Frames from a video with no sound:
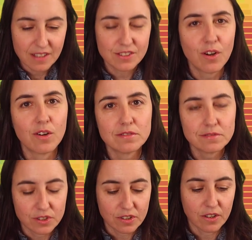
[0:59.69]
So
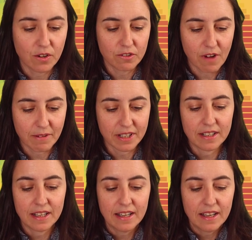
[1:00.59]
you can grab it.
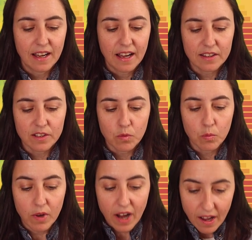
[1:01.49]
And
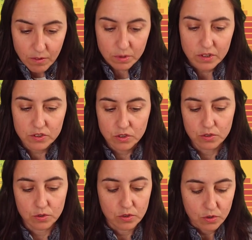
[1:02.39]
what I wanted to
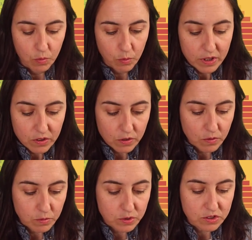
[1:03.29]
do, you know, when
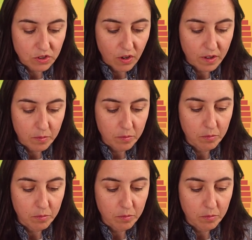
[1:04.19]
you start